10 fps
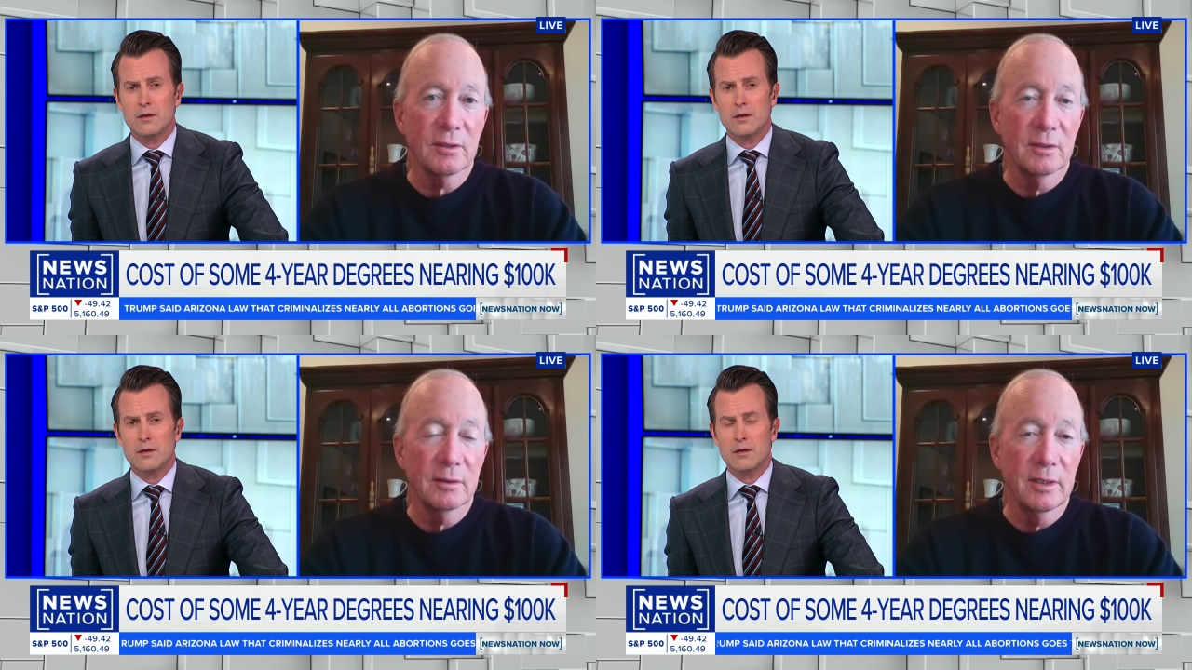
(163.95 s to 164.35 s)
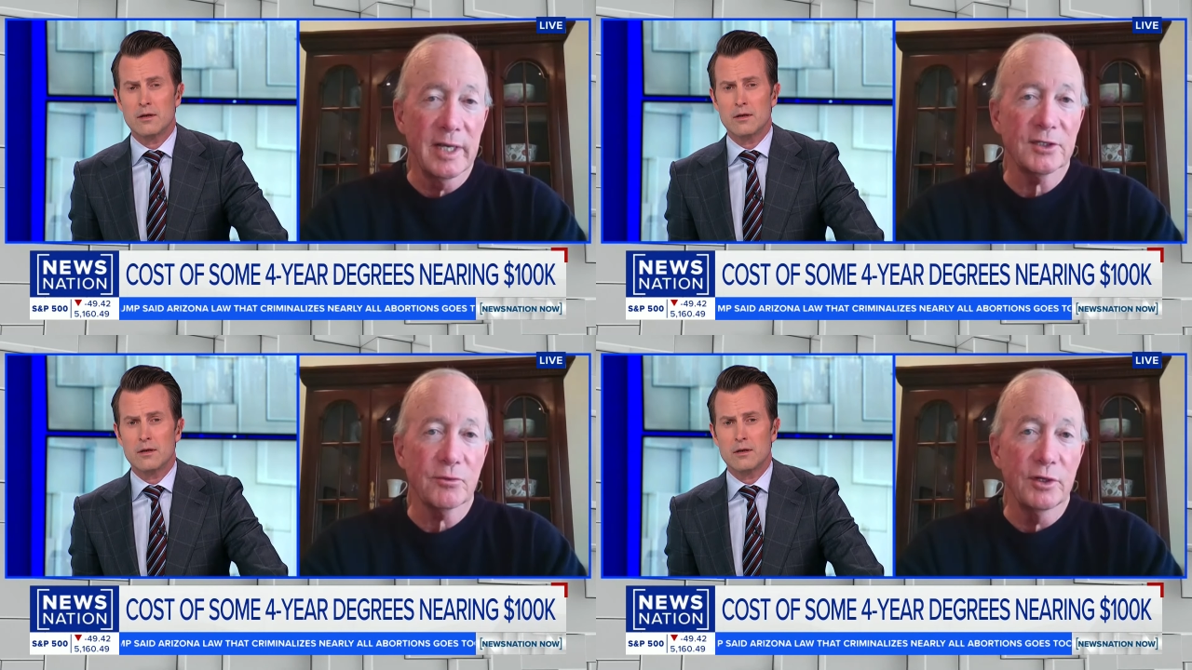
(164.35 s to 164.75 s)
Speaker 1: the,
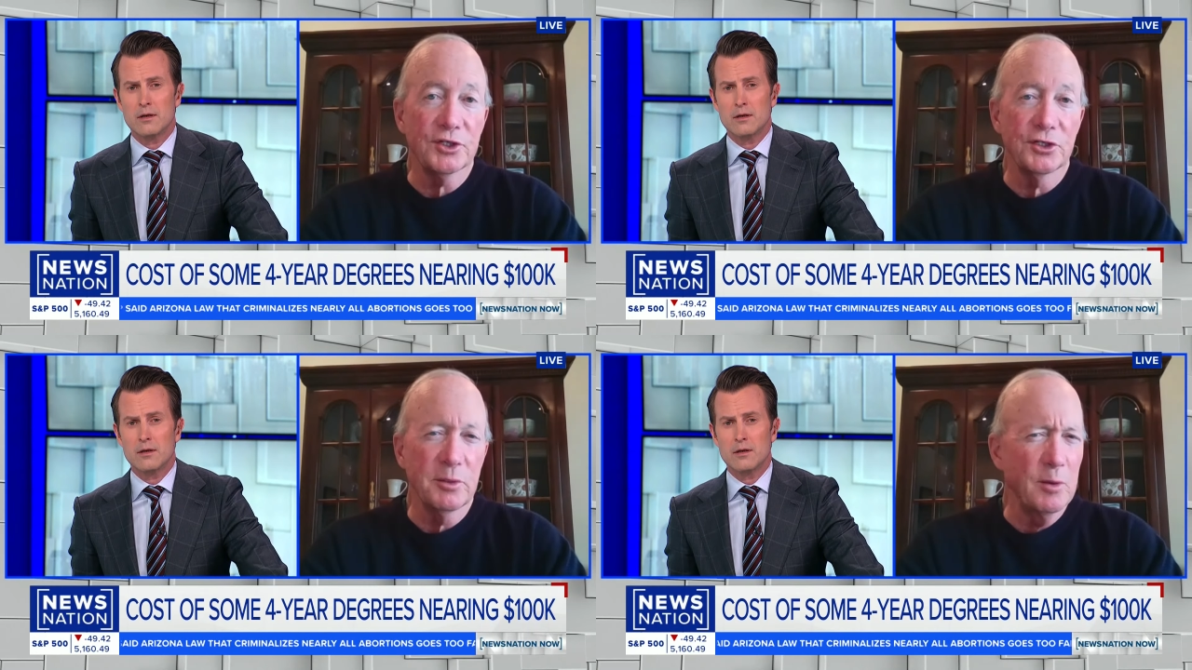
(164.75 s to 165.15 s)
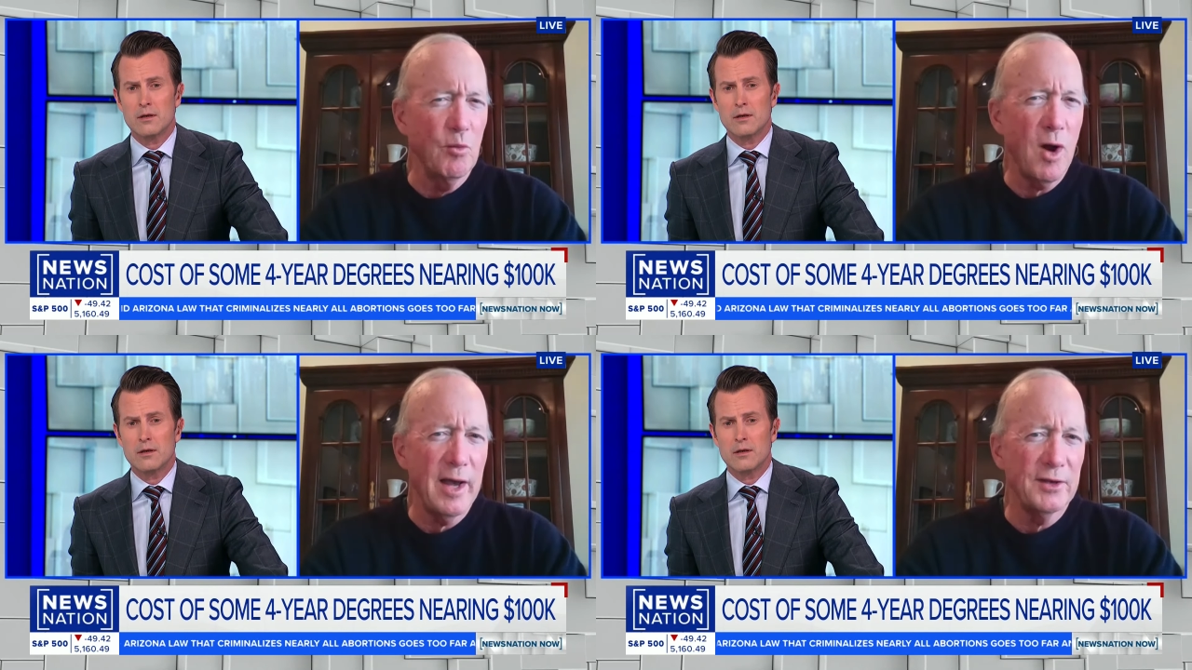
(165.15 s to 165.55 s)
next question should be
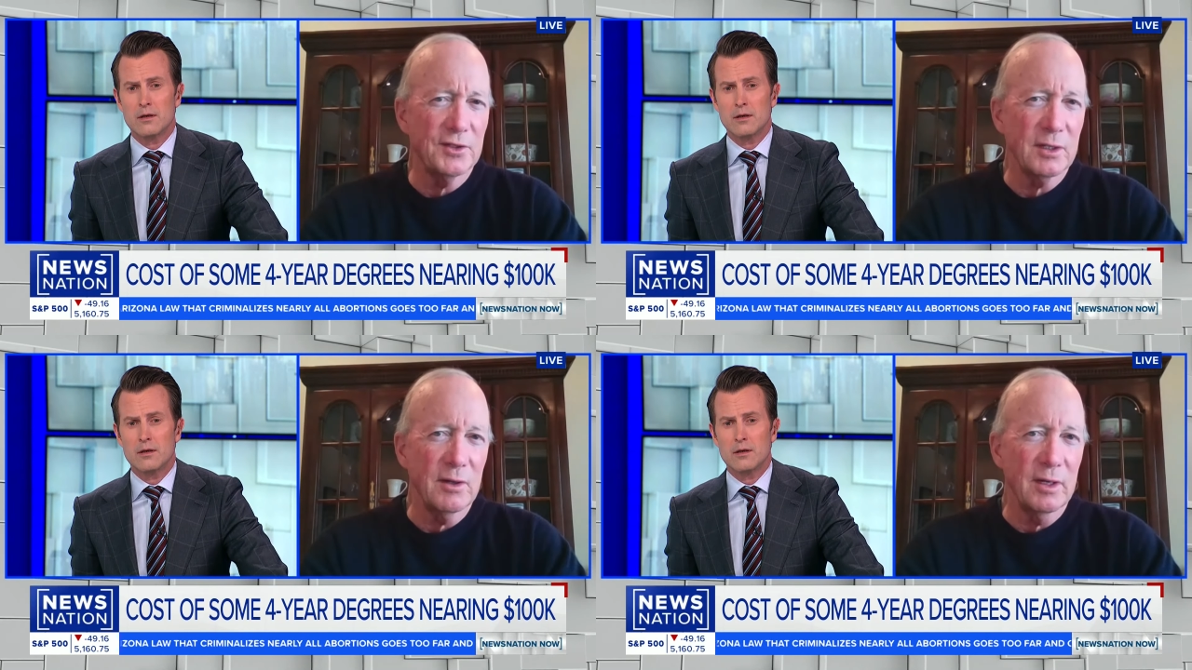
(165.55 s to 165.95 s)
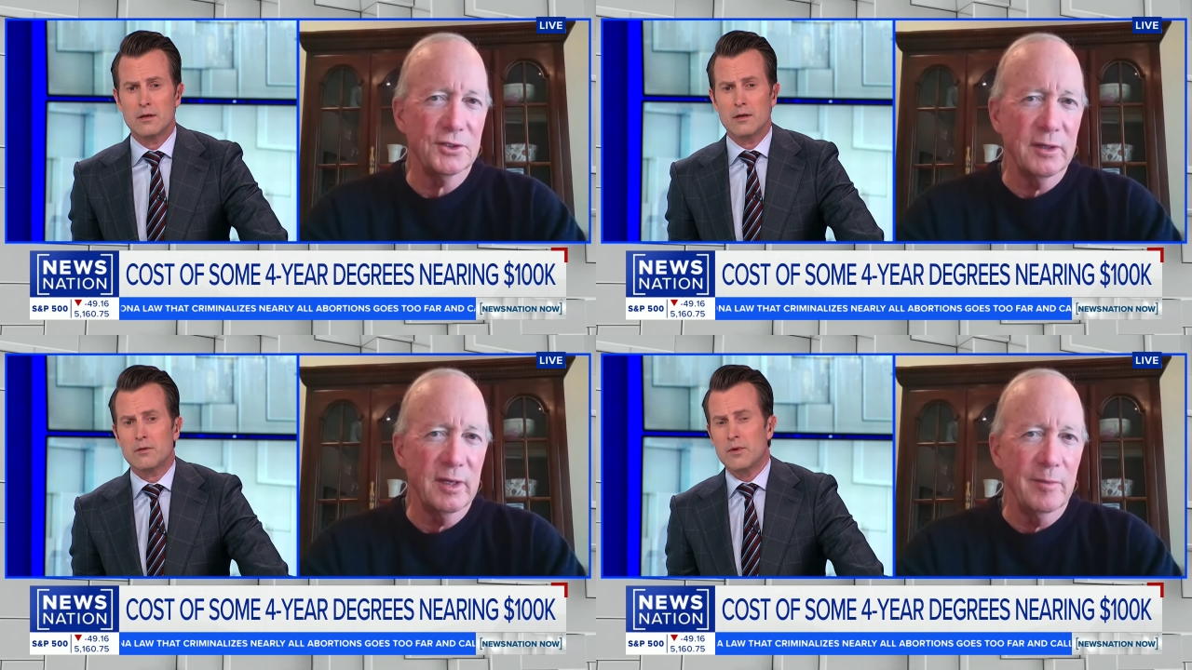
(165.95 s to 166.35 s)
why does it
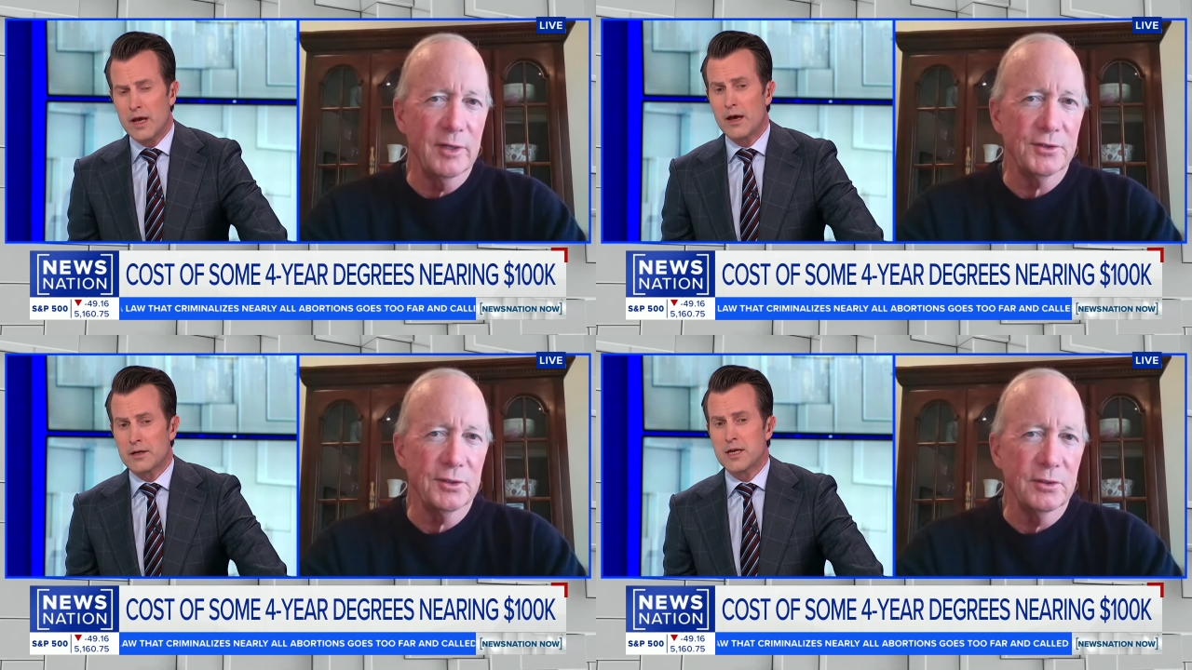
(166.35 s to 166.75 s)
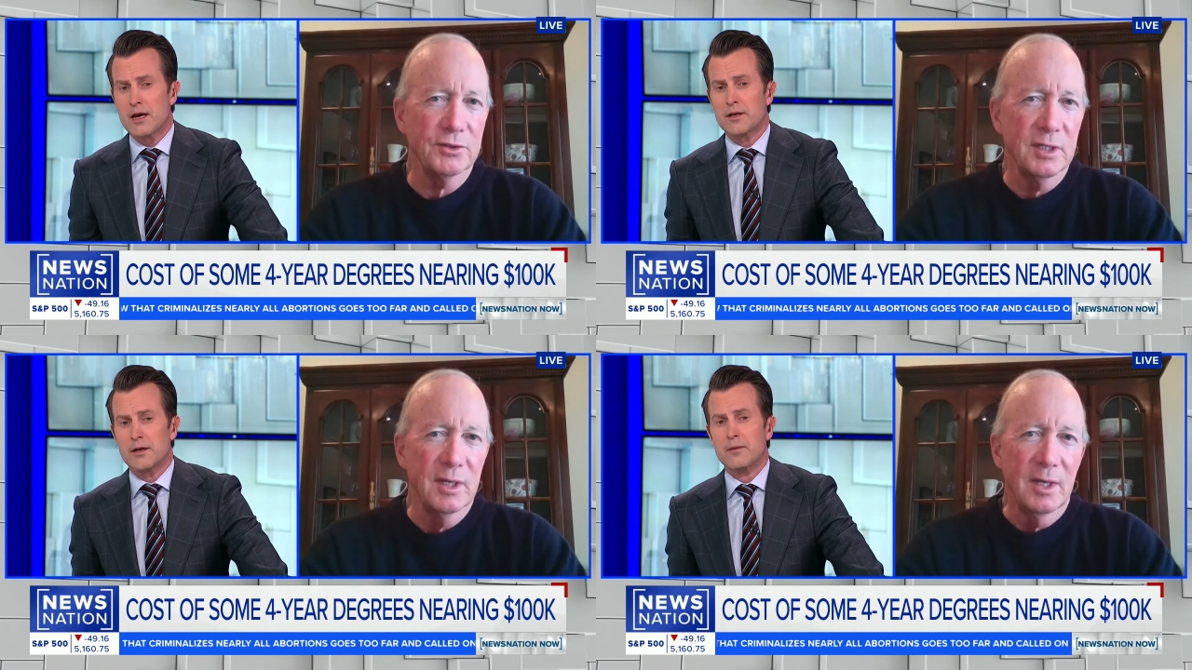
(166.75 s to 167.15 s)
cost you that much? Yeah, there's,
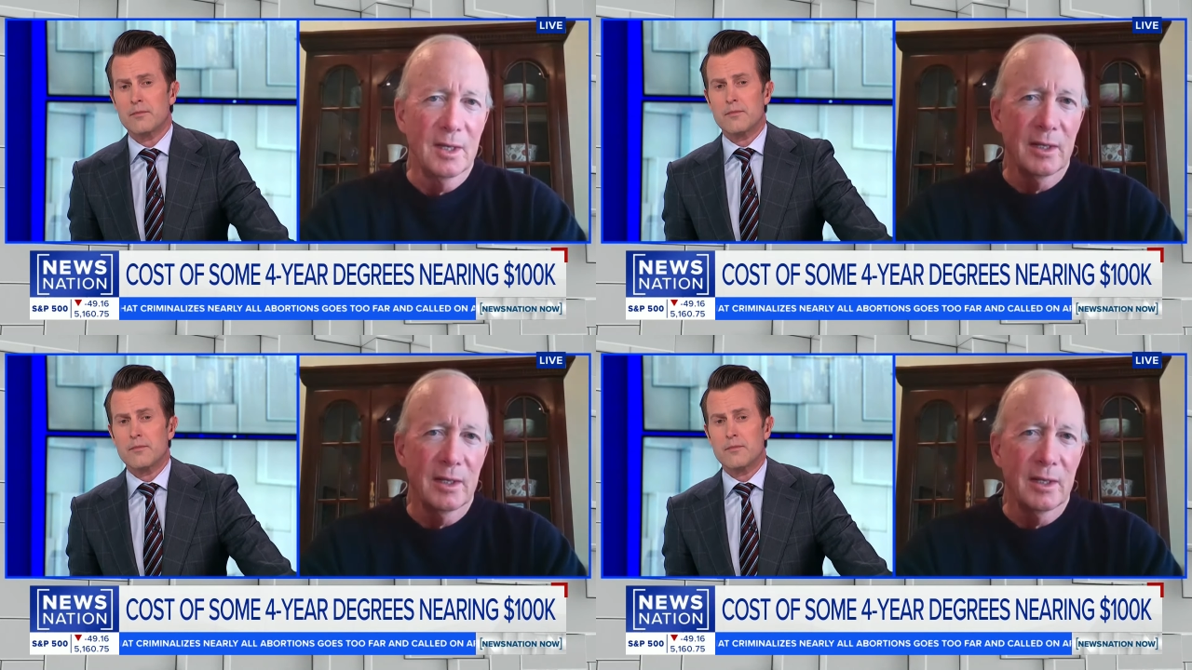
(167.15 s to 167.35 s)
exactly.